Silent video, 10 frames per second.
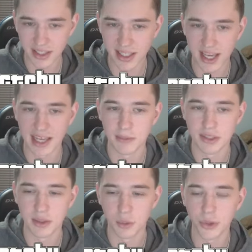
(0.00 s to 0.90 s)
the game.
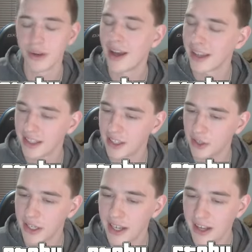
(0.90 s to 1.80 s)
So we're not going to
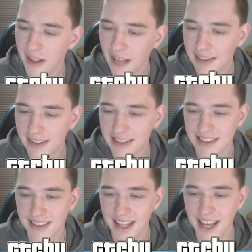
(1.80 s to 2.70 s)
do it. Let's
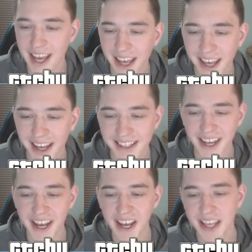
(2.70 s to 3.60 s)
land
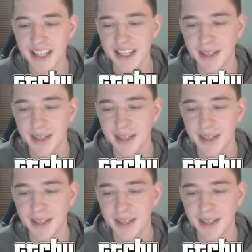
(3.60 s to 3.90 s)
in the